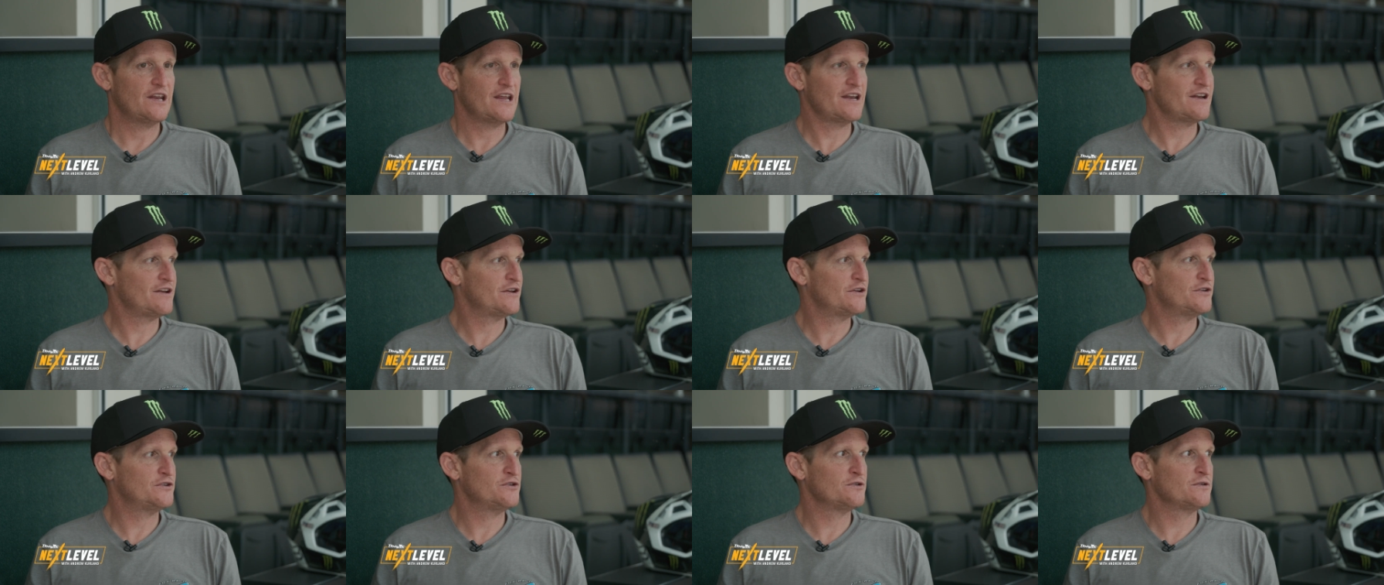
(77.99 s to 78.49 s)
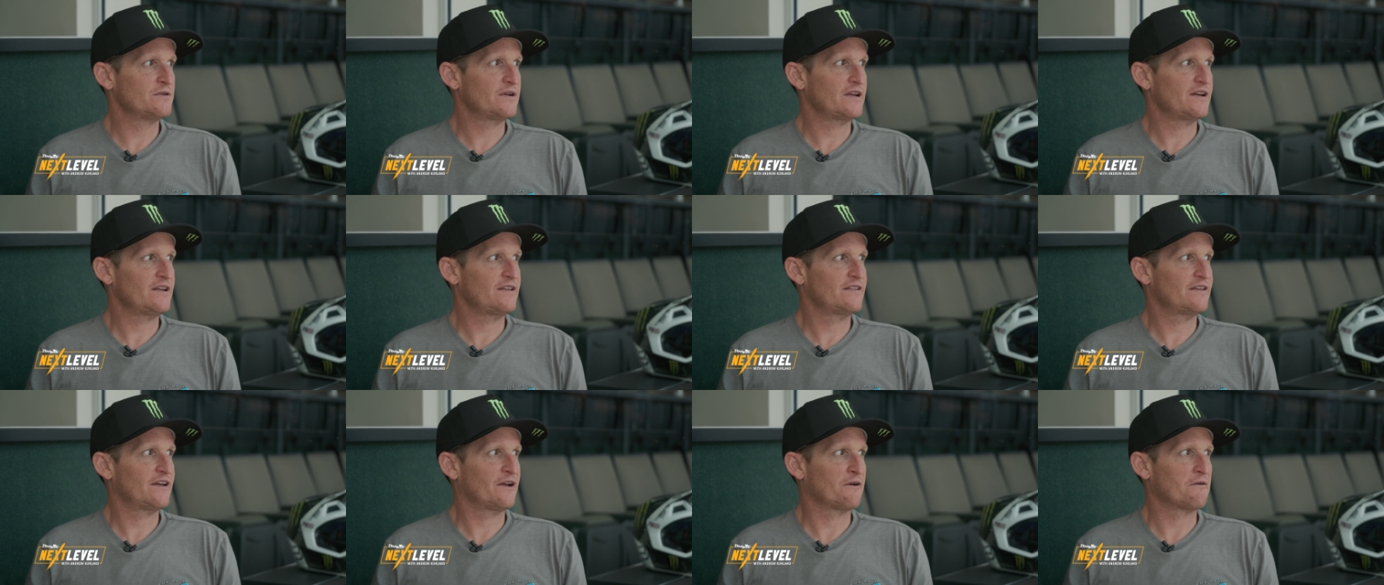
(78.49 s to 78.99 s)
didn't do
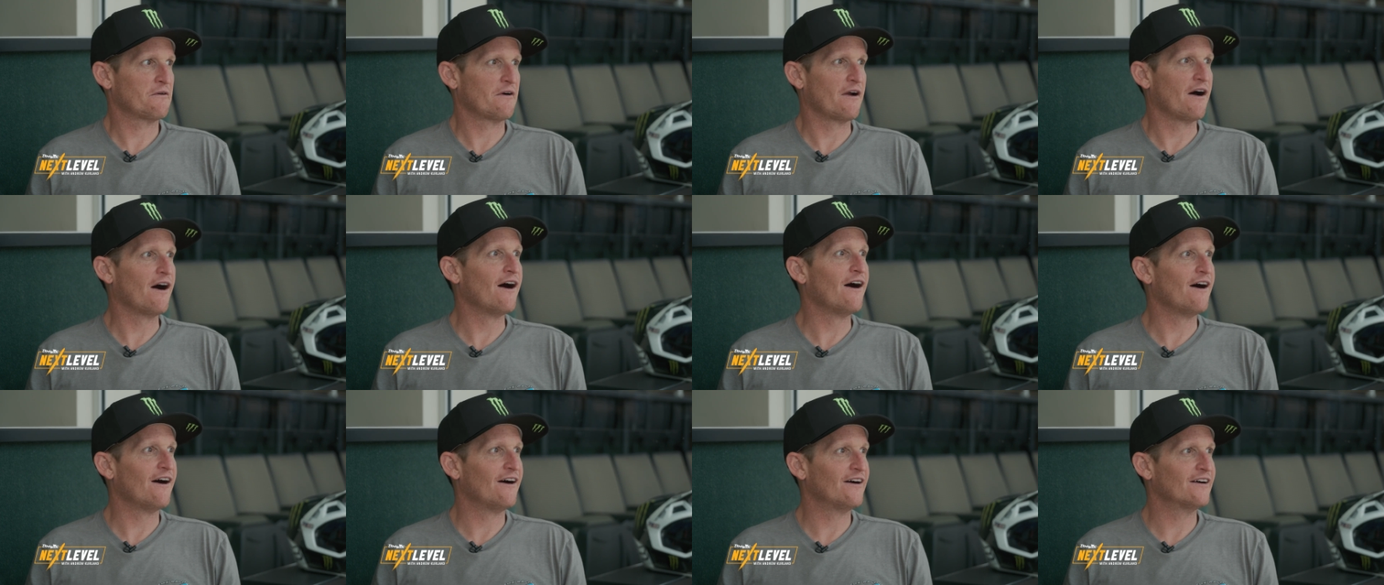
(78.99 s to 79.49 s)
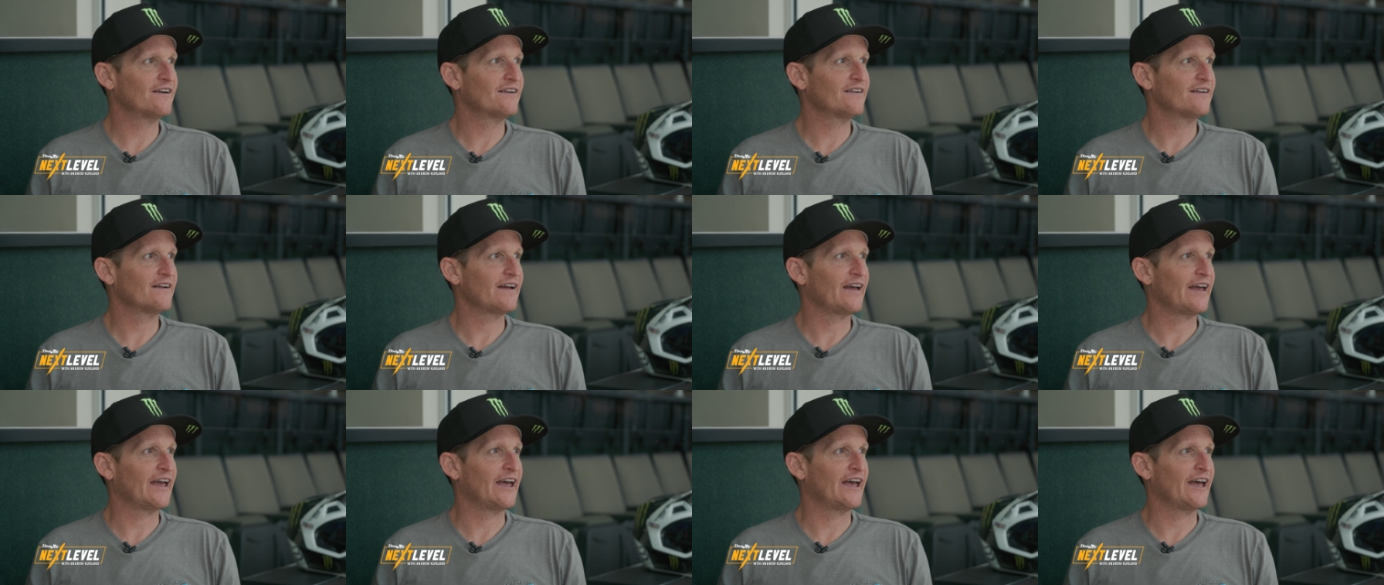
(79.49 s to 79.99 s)
anything wrong.
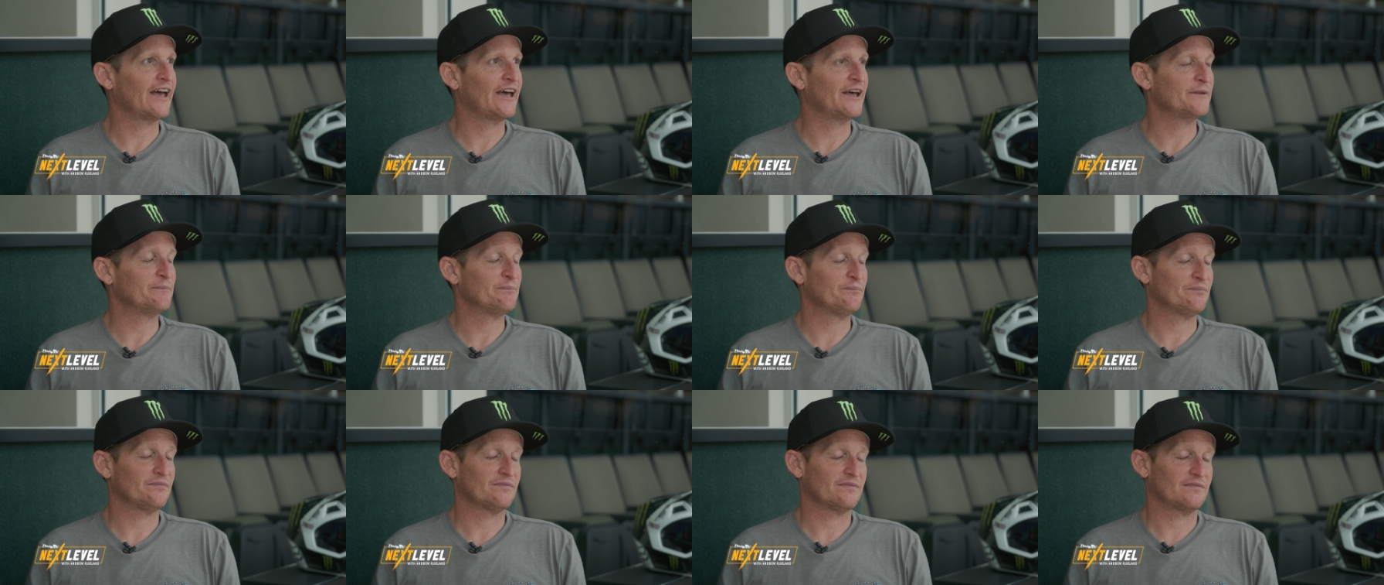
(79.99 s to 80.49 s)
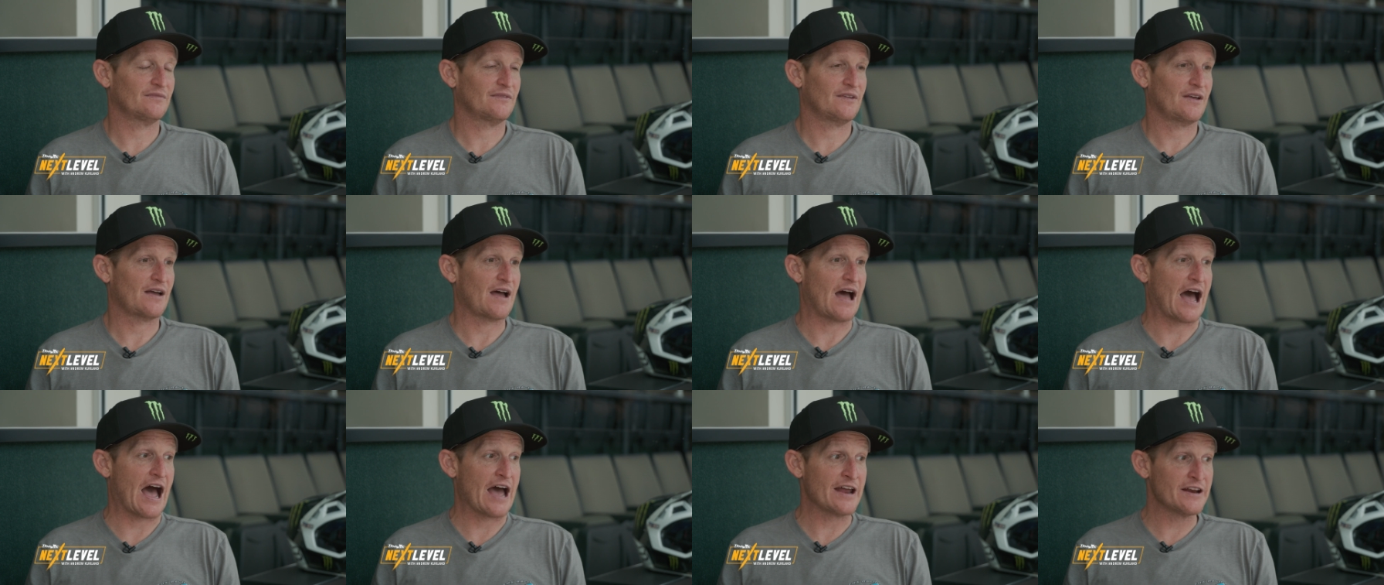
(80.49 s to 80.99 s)
Yeah. And
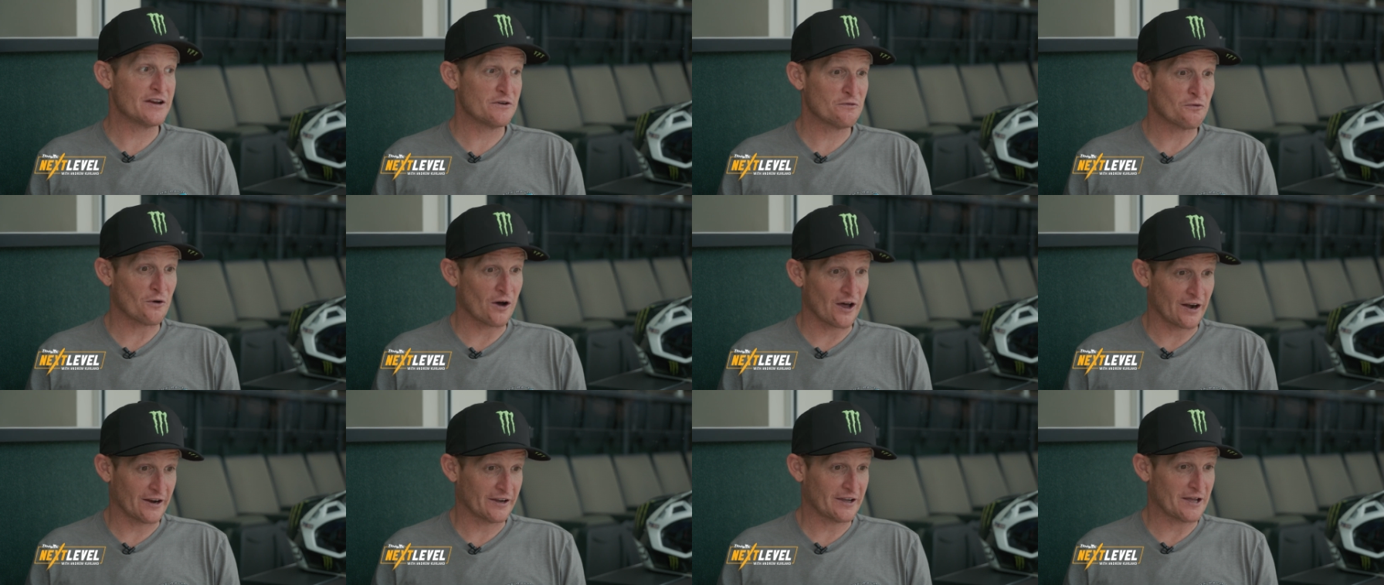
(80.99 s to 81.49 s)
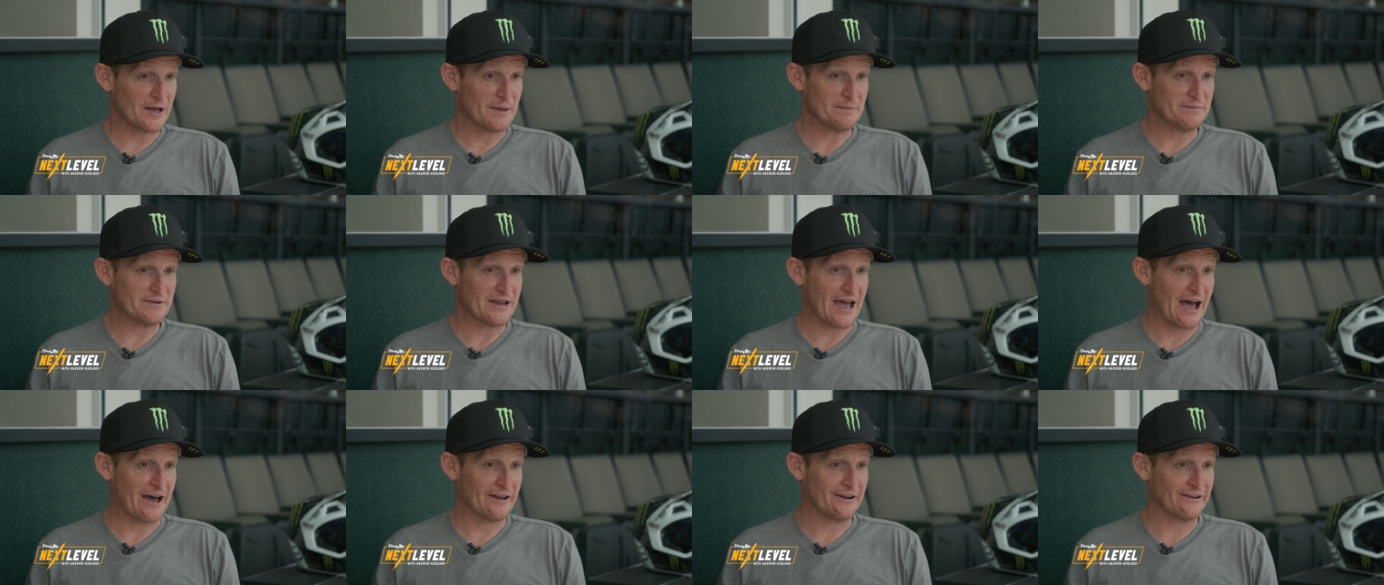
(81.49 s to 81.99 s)
I didn't want to come
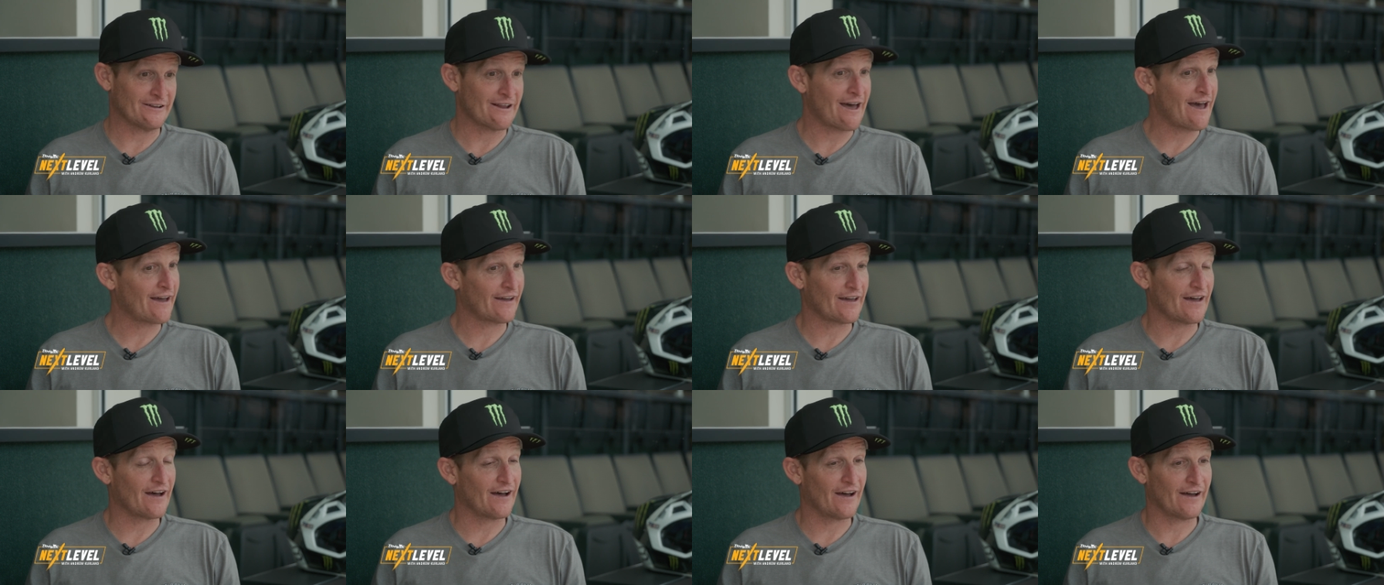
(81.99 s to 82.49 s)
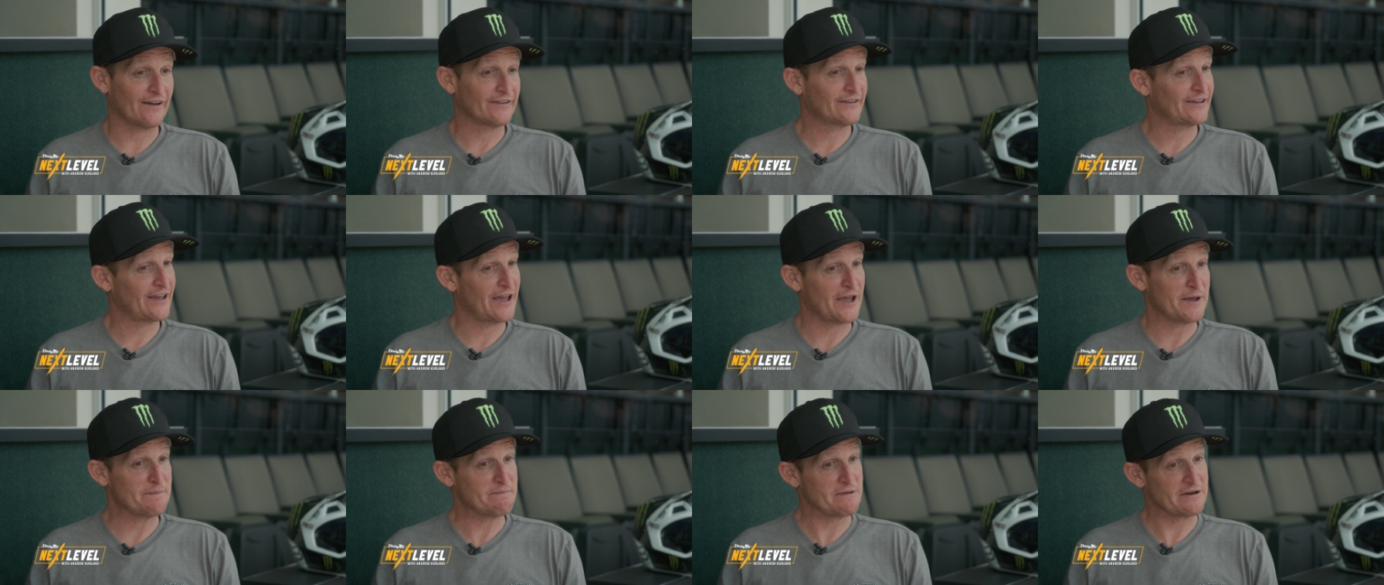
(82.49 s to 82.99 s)
down in that uh,
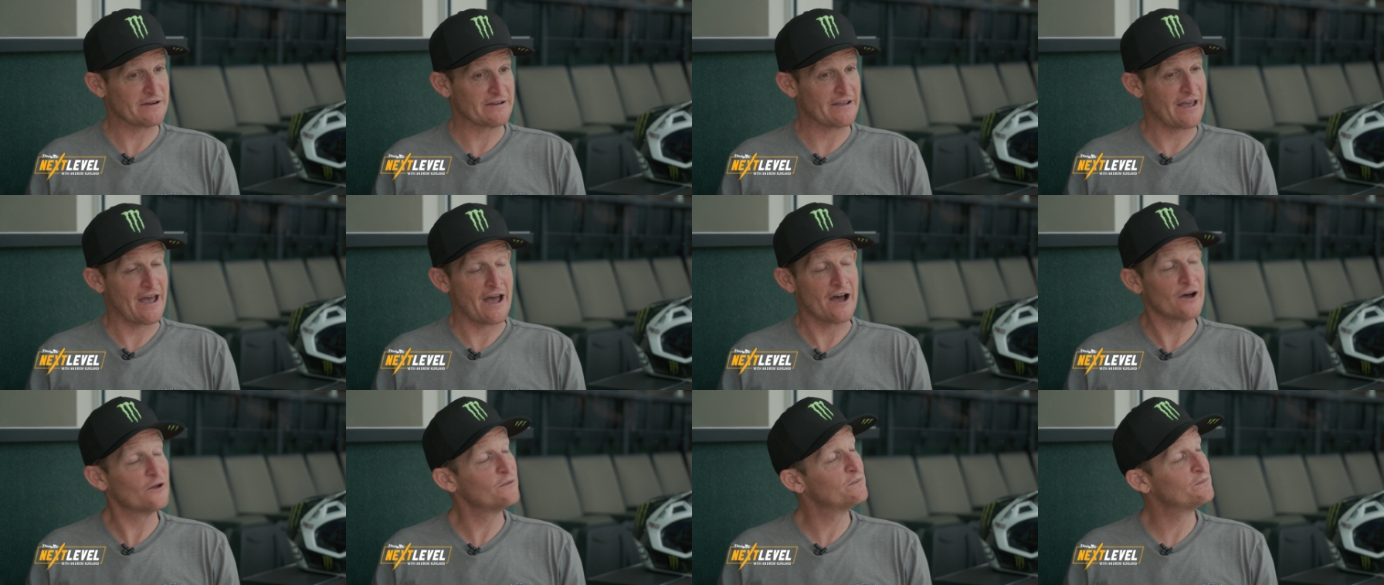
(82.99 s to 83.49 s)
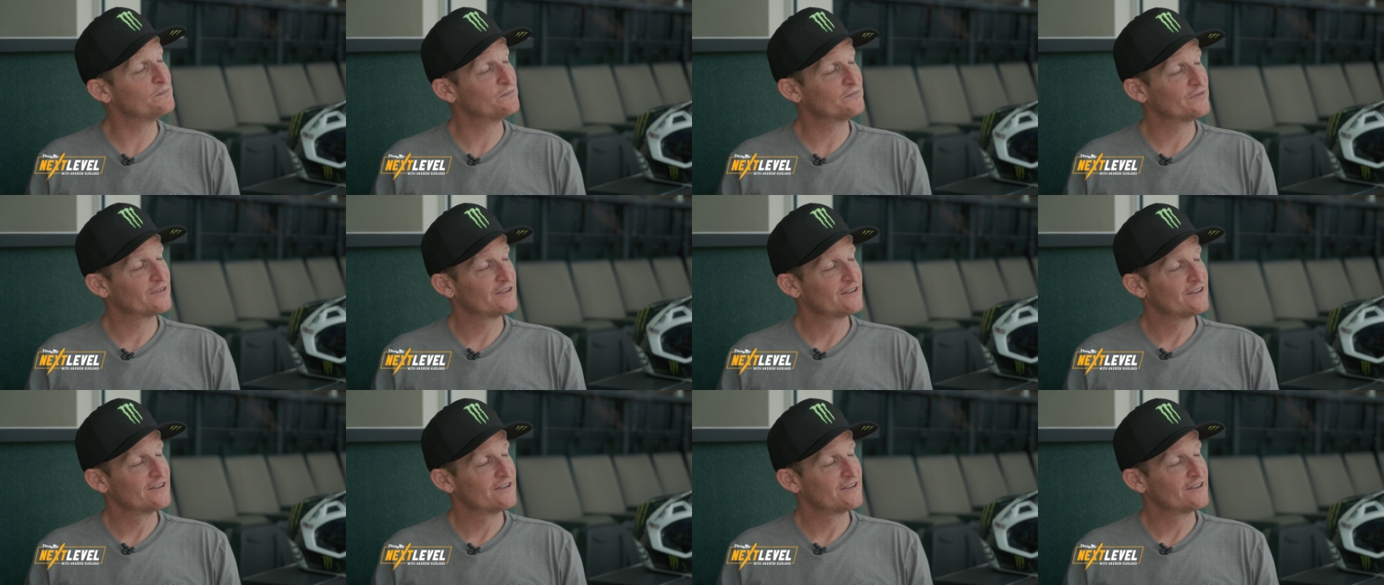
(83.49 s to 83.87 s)
cape and gown.